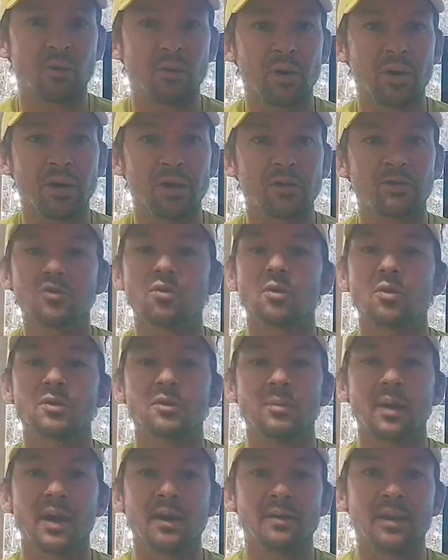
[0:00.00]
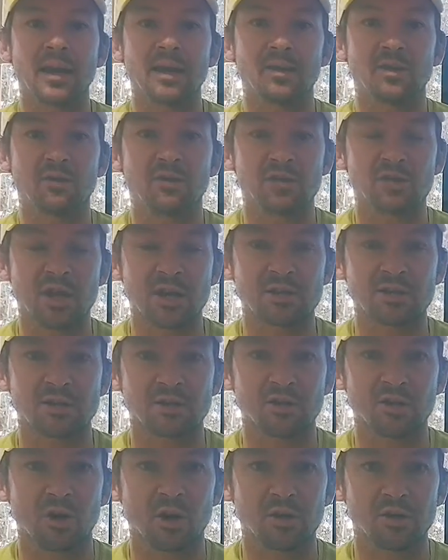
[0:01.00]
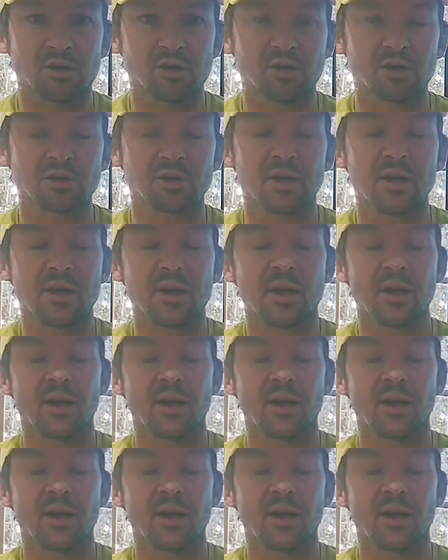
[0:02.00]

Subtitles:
what we talked about at the end of adjusted yardages.